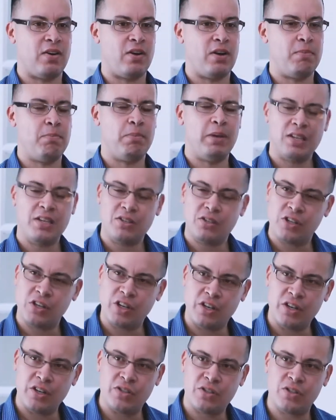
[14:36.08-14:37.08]
how a big
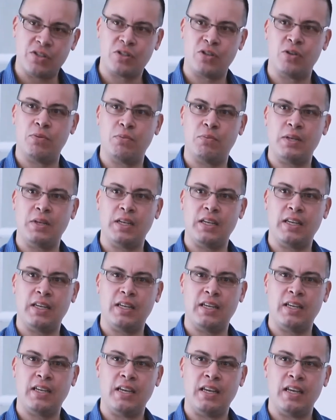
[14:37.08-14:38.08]
church could be,
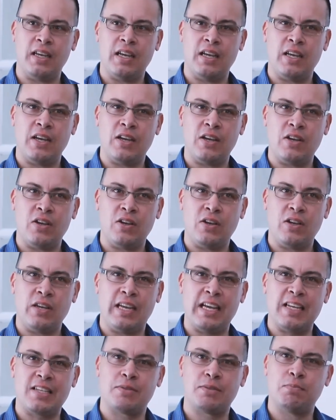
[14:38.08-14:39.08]

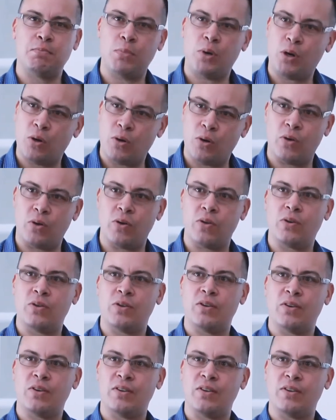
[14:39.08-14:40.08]
get small,
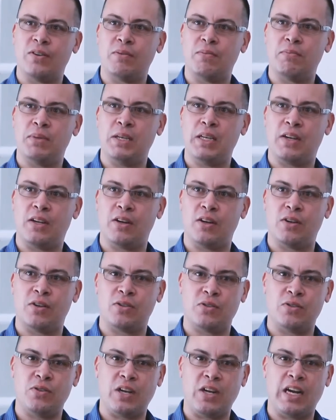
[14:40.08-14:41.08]

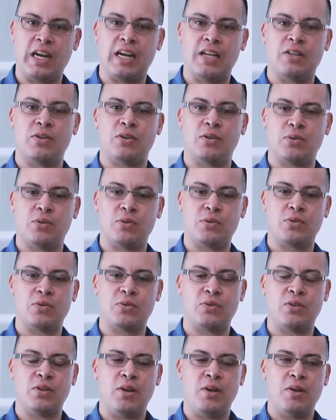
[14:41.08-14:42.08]
because you got
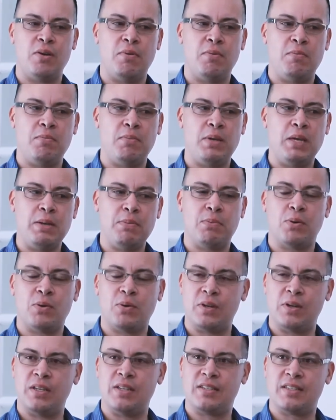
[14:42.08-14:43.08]
those
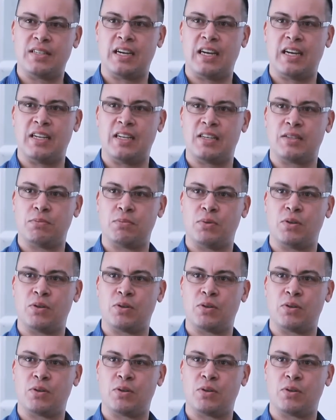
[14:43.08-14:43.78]
people inside that